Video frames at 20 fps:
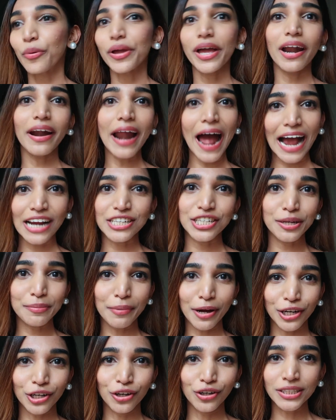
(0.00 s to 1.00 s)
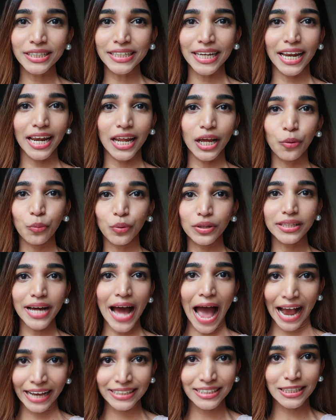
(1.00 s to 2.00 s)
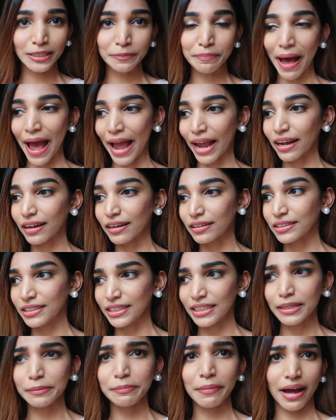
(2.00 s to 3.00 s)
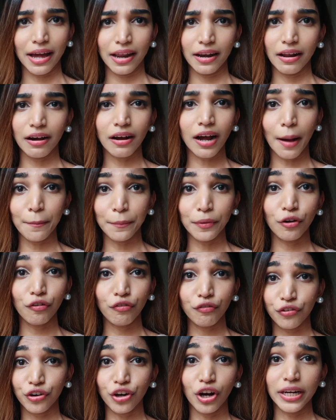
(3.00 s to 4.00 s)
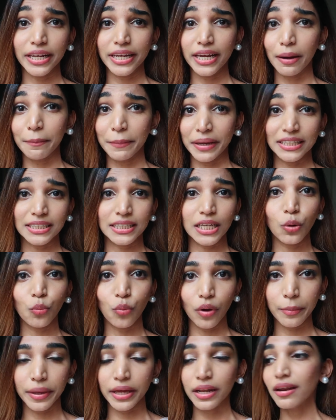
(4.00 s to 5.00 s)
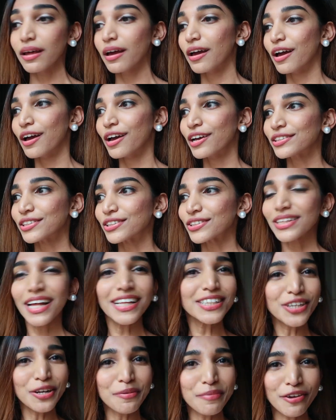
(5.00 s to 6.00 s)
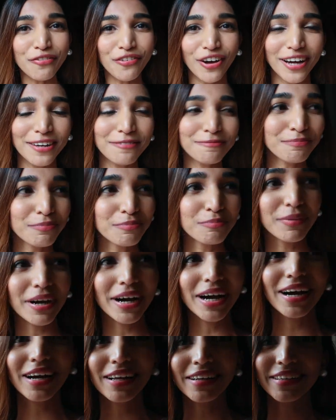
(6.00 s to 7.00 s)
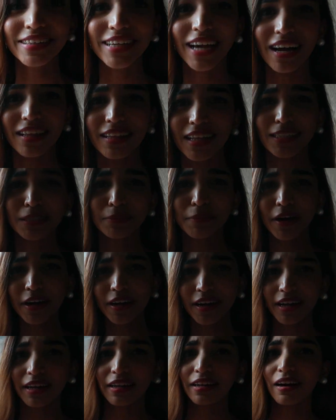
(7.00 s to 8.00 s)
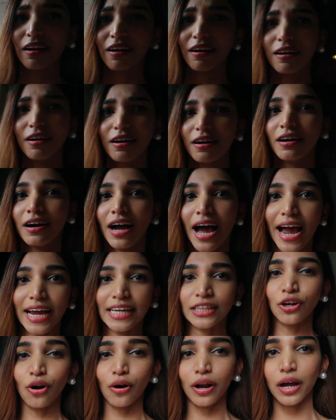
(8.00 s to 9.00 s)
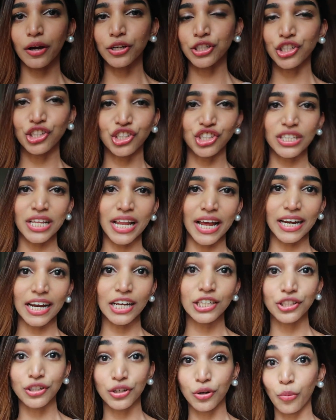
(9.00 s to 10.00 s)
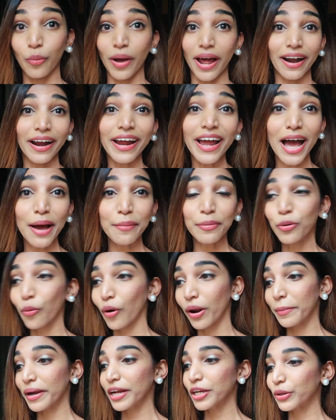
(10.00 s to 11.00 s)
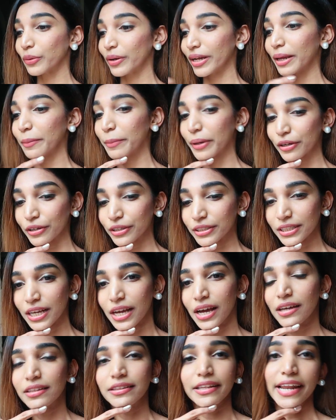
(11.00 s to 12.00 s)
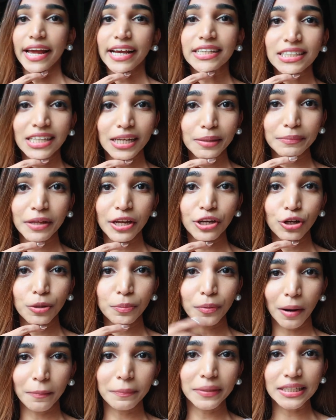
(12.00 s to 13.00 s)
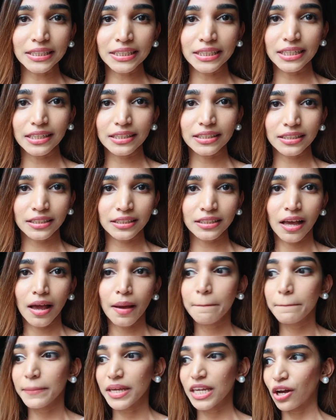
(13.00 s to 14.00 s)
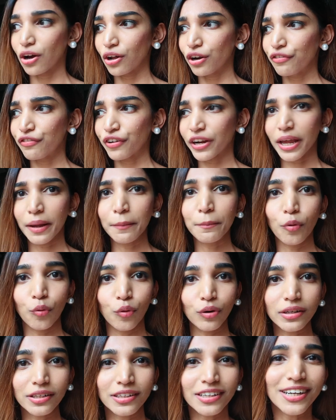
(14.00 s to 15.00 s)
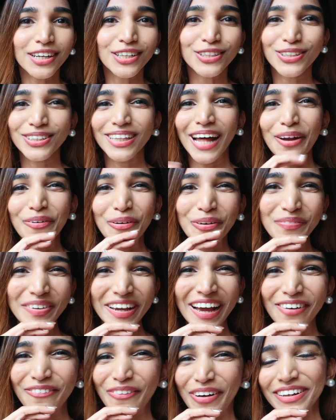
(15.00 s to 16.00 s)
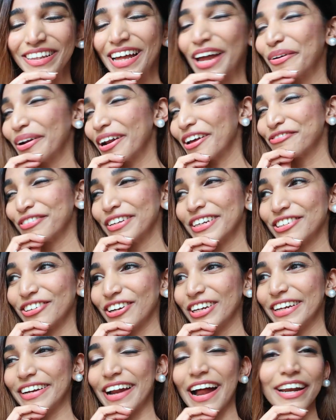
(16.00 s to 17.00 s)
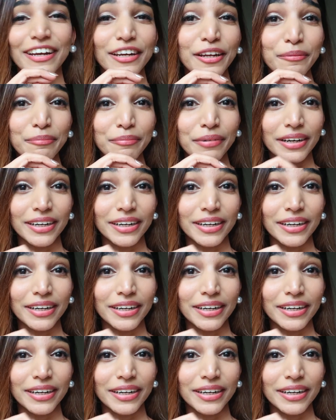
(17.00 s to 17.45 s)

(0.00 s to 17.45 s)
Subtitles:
We are actually about to go sailing with the Axis Bank team and a couple of really amazing women, so that's gonna be fun. But yeah, that's about it. I thought I should just like let you know where I am and what am I doing, because the next clip that you'd probably see is me on a freaking boat, so that would be that would have been really random.